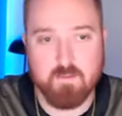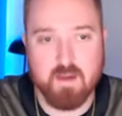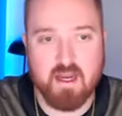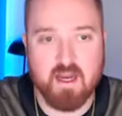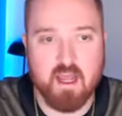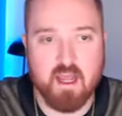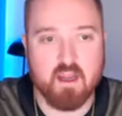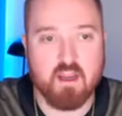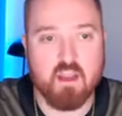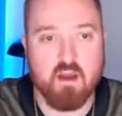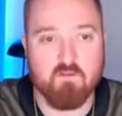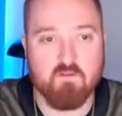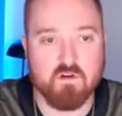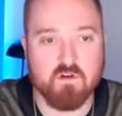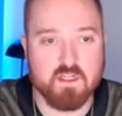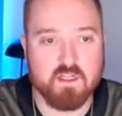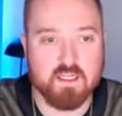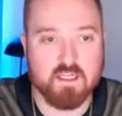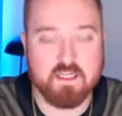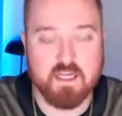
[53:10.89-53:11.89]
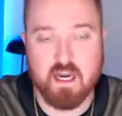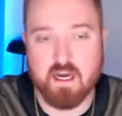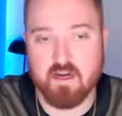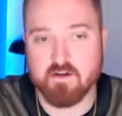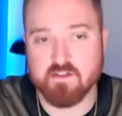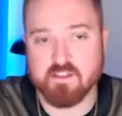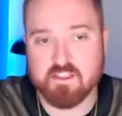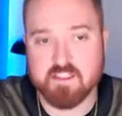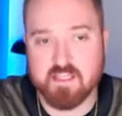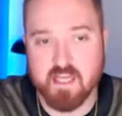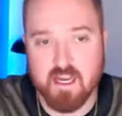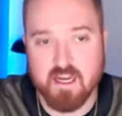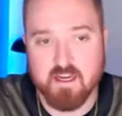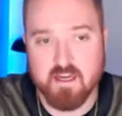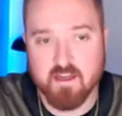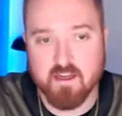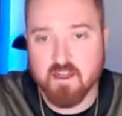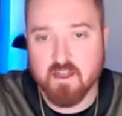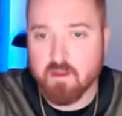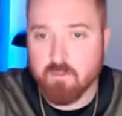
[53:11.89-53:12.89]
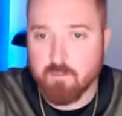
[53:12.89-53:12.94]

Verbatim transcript: may not cover the entire state.